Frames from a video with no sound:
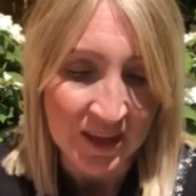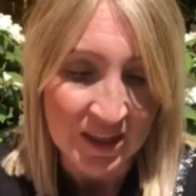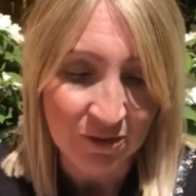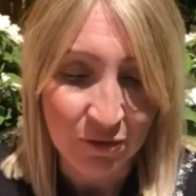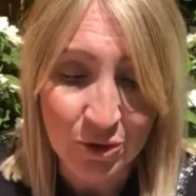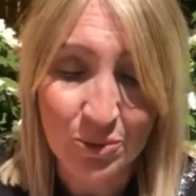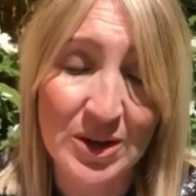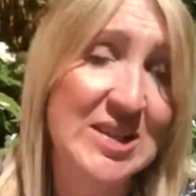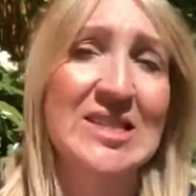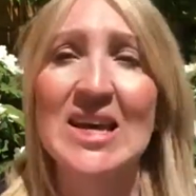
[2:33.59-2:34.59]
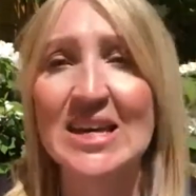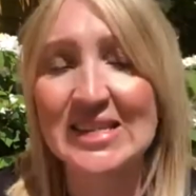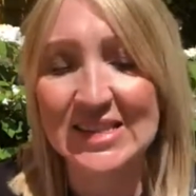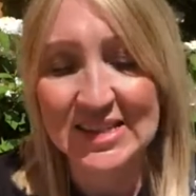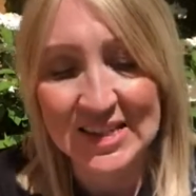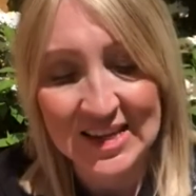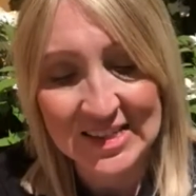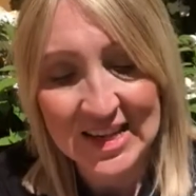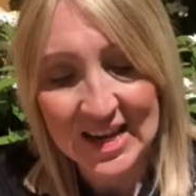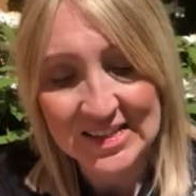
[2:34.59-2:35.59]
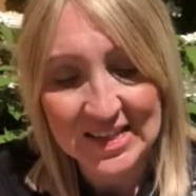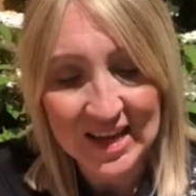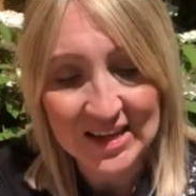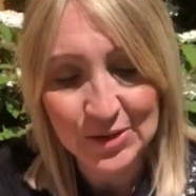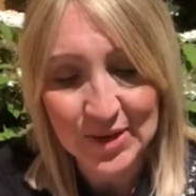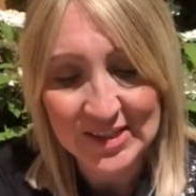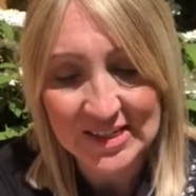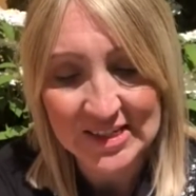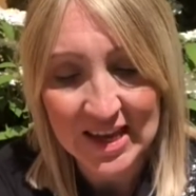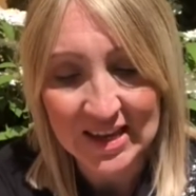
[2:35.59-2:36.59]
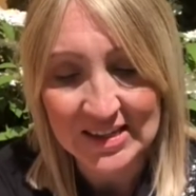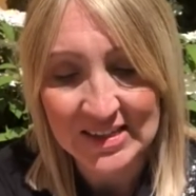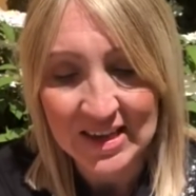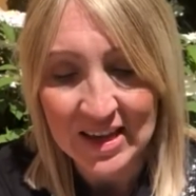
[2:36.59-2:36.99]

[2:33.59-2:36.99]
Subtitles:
The fourth one is this: it says in Isaiah 26,